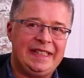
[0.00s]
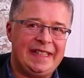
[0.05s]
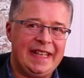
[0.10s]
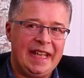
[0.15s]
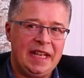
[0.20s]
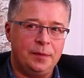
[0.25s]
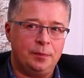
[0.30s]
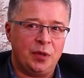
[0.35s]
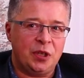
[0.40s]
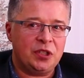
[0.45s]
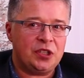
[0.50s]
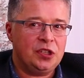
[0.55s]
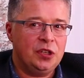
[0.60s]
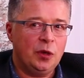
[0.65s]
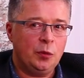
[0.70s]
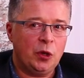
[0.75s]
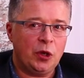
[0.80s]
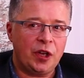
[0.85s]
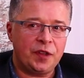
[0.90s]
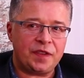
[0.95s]
did, but do you know
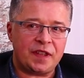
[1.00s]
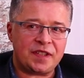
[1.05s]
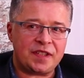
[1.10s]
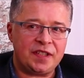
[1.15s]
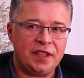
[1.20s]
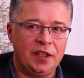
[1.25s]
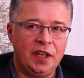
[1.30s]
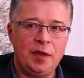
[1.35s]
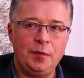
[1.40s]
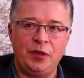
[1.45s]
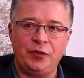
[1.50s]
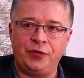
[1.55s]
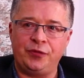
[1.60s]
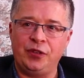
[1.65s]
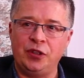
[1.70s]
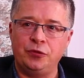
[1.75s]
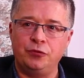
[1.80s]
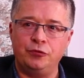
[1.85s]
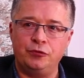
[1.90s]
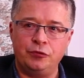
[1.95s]
what? At the time it
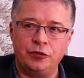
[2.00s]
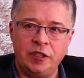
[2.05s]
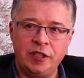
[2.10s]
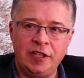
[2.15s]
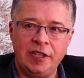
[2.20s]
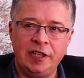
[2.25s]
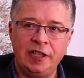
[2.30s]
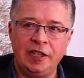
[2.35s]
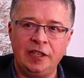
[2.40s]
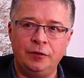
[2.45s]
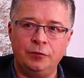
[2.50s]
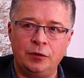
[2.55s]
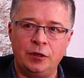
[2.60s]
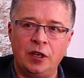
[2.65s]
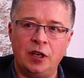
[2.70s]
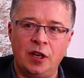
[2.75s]
felt really